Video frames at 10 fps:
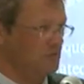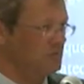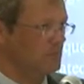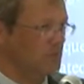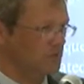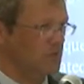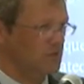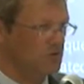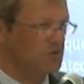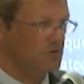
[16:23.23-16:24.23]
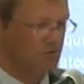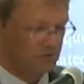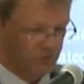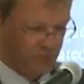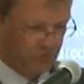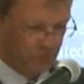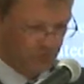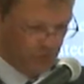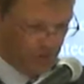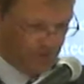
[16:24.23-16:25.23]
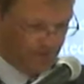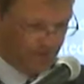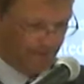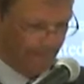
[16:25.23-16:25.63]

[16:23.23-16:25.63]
with using those words.